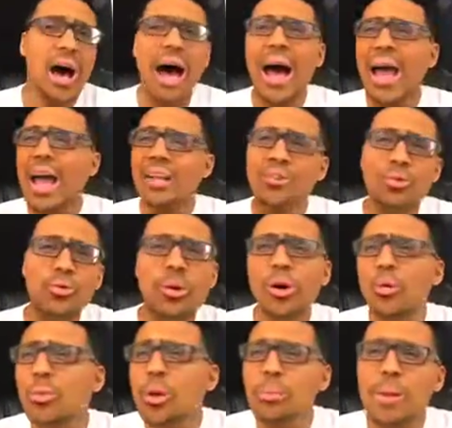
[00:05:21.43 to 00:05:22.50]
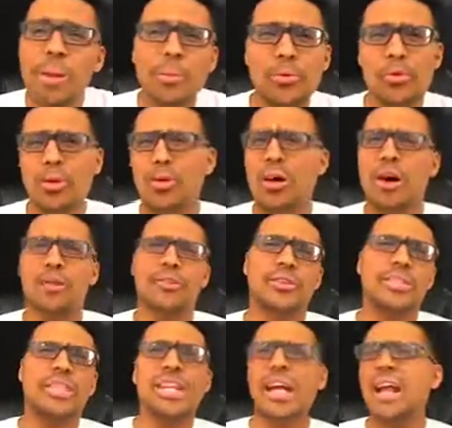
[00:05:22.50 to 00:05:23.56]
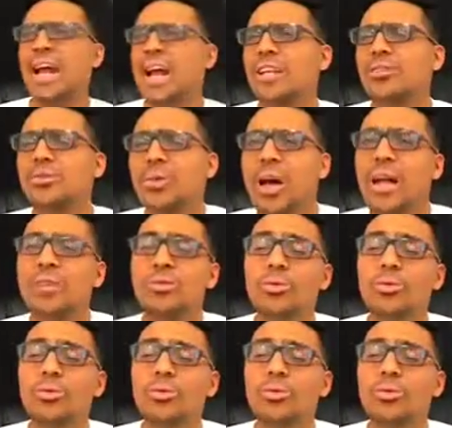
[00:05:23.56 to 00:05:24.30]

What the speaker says: I had to work with people. You don't understand. I had to.